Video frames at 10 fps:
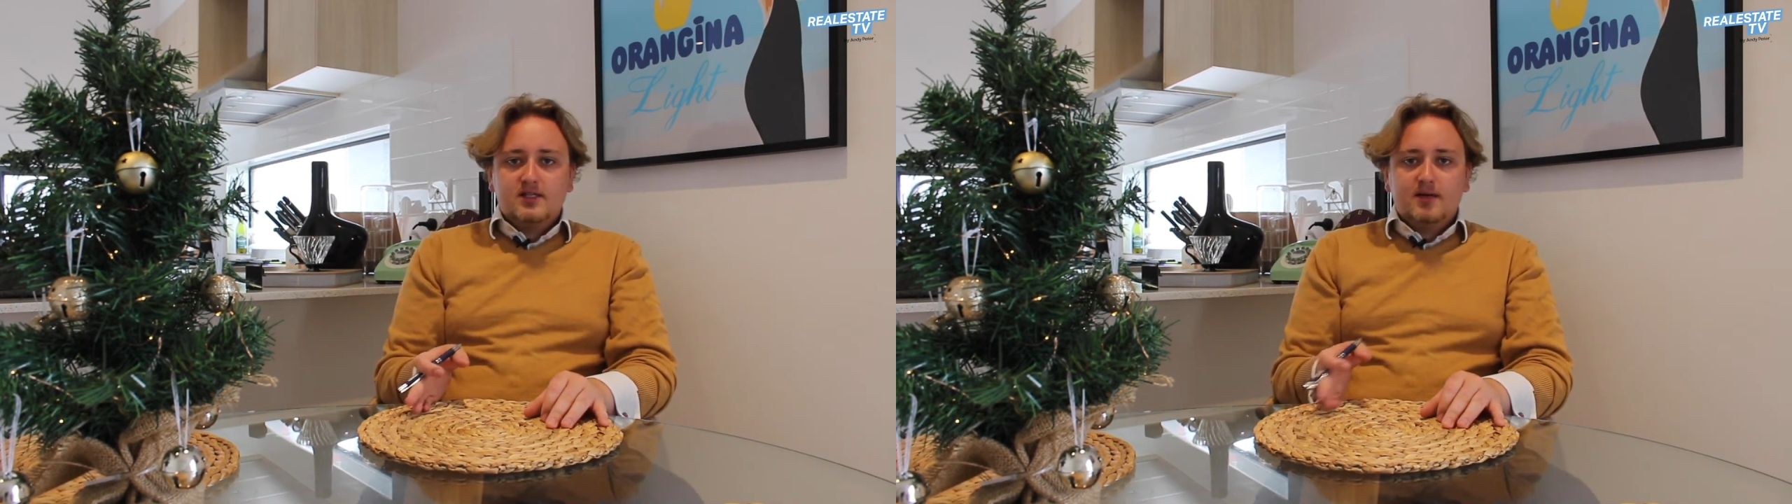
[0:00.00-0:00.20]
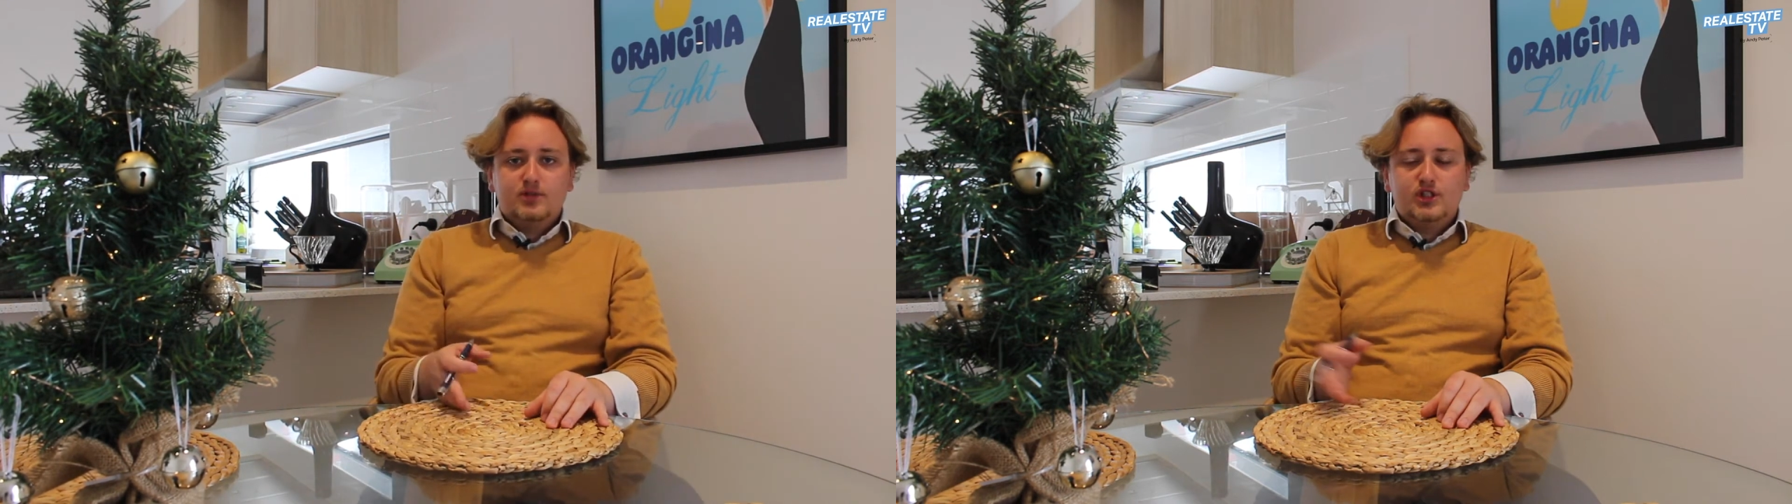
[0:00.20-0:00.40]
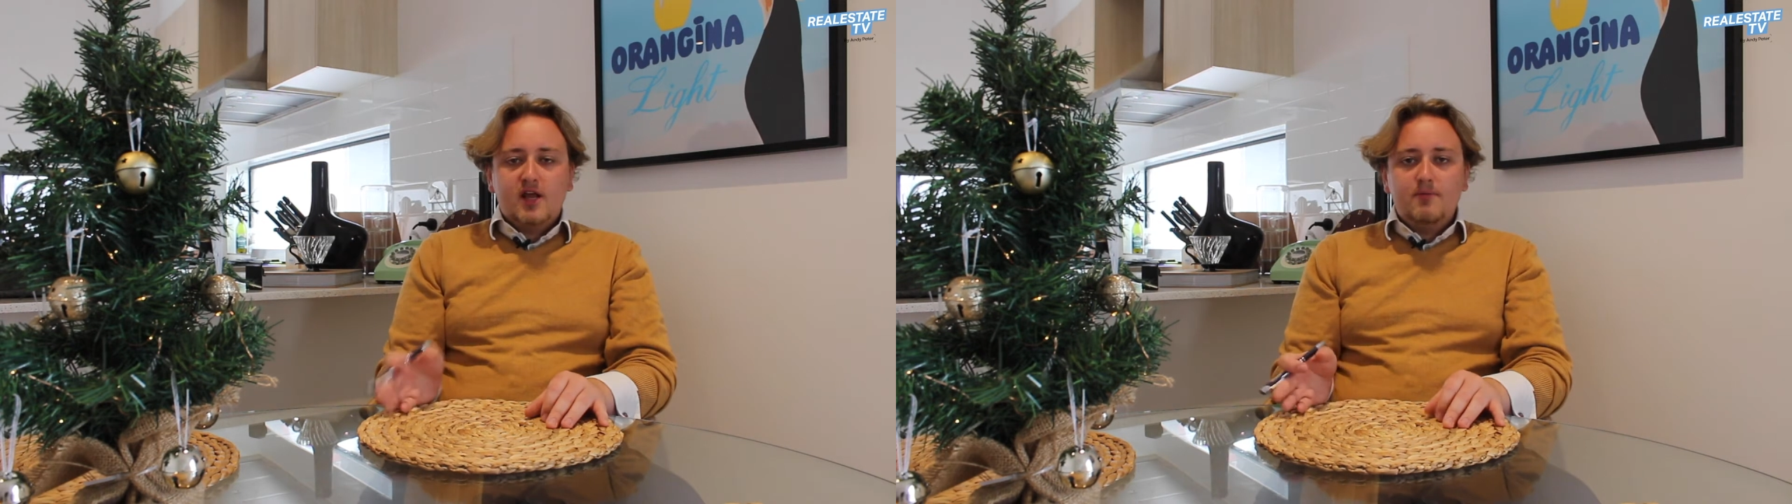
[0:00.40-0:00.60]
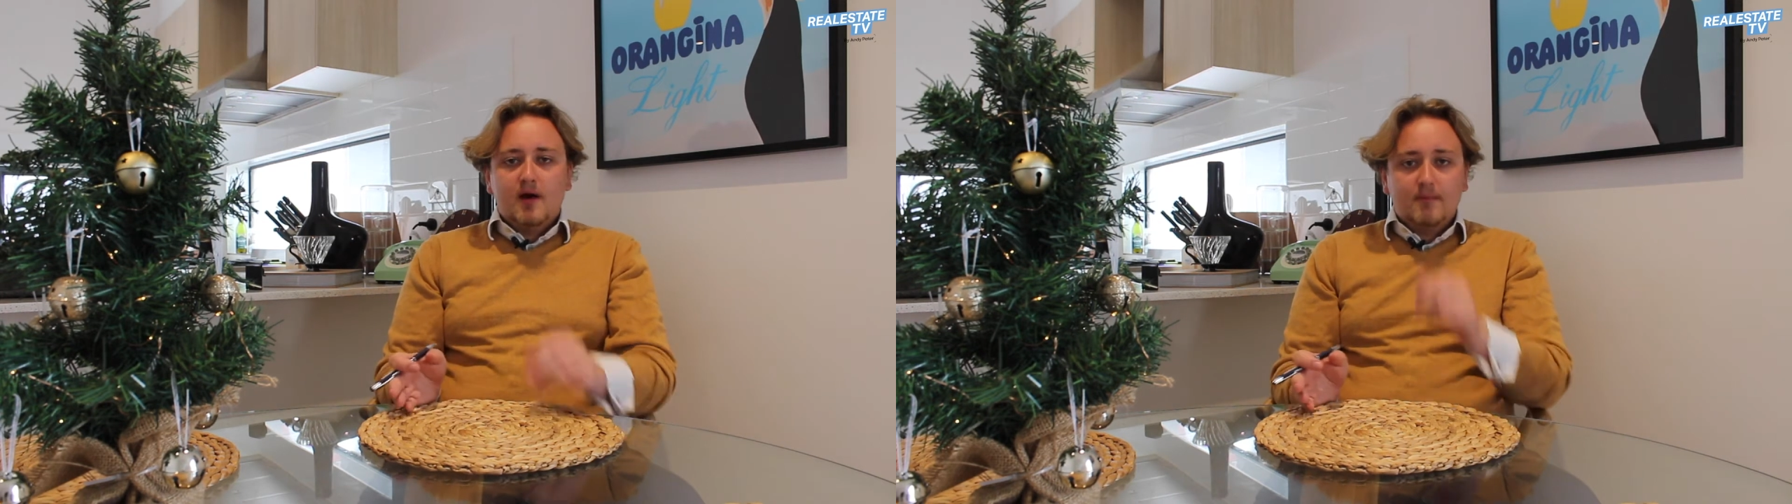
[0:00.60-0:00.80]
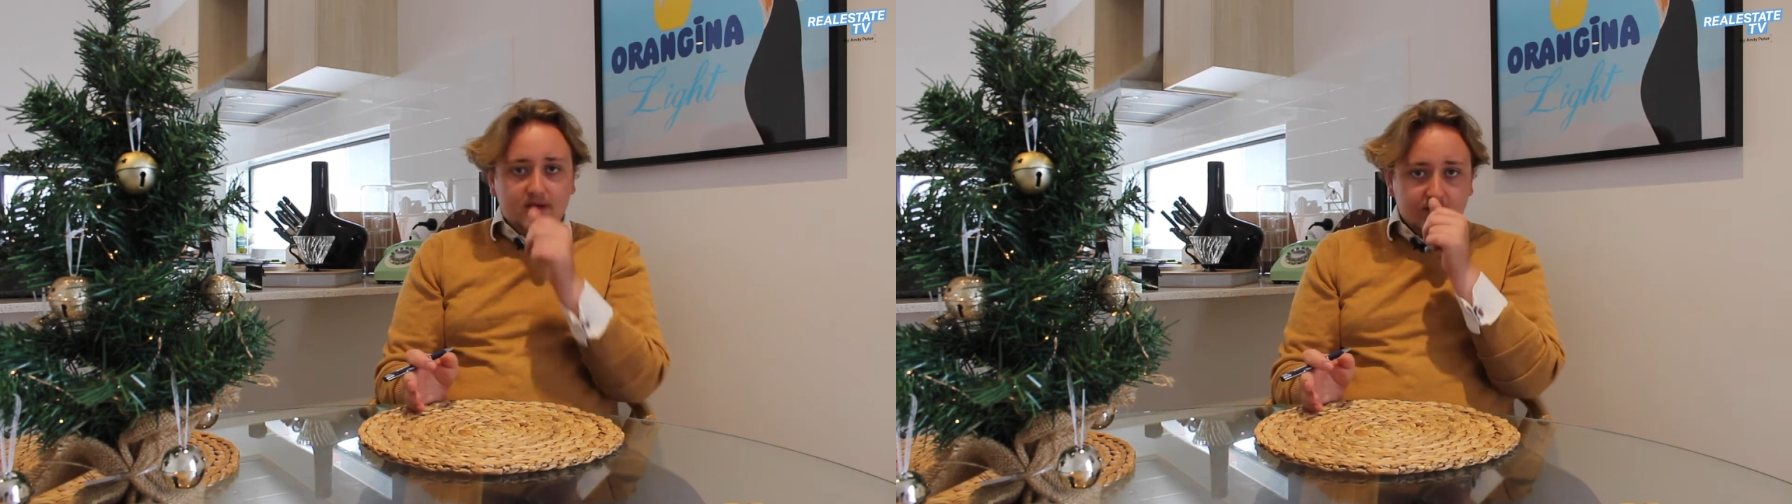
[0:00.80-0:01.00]
up
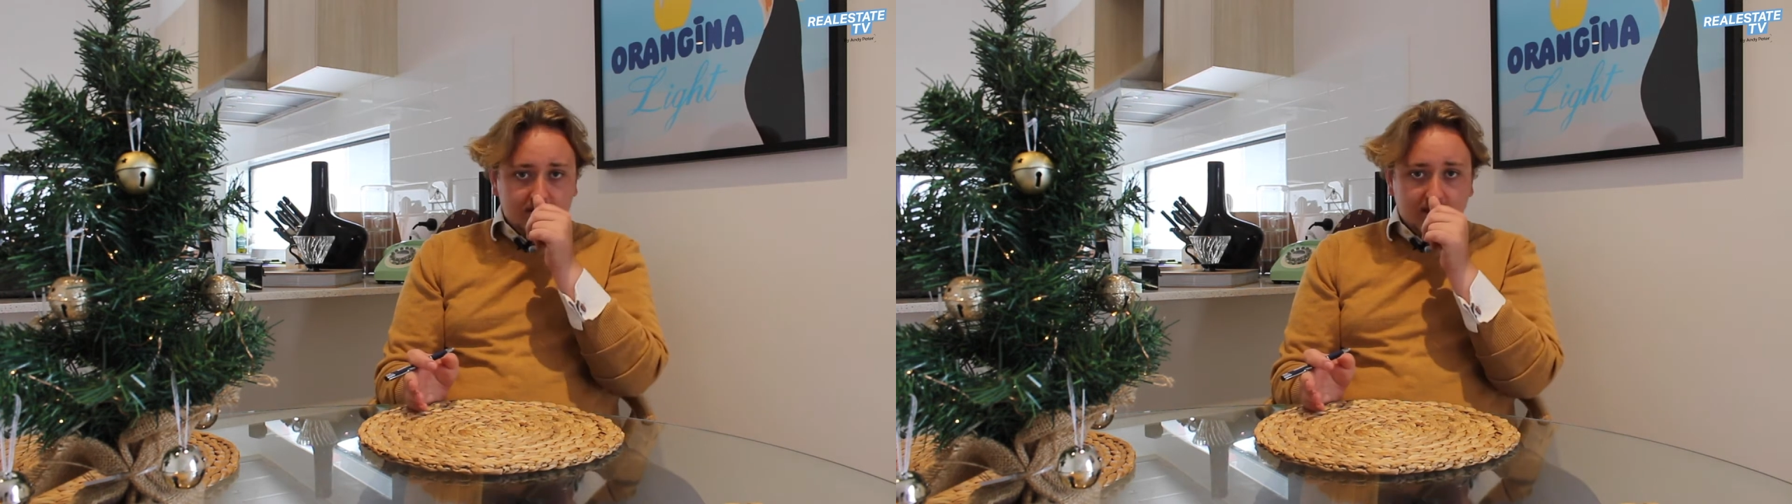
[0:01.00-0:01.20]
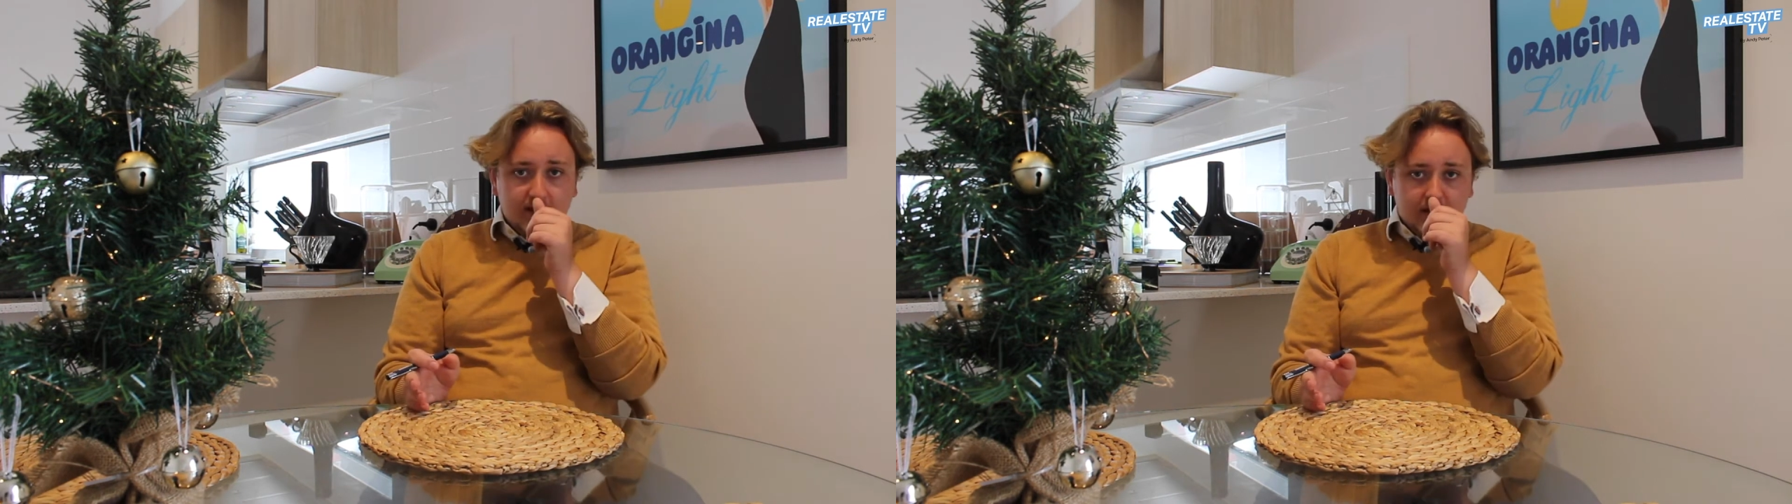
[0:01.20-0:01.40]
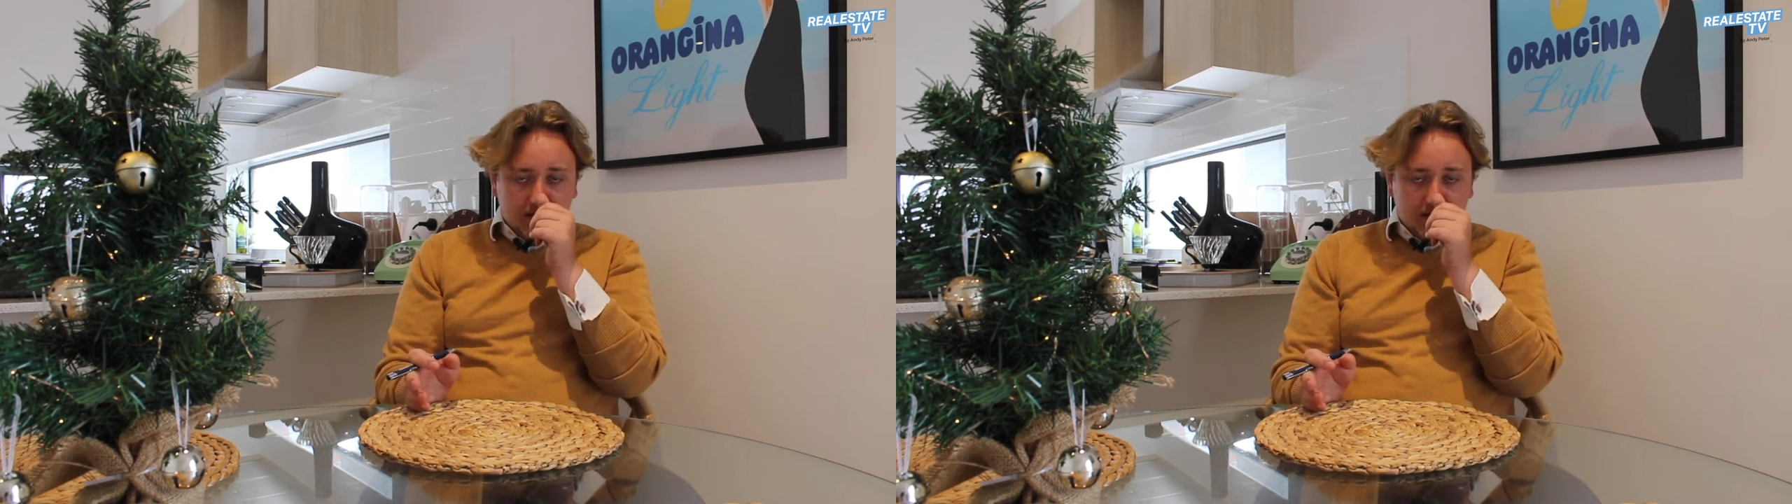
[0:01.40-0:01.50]
cheaper because the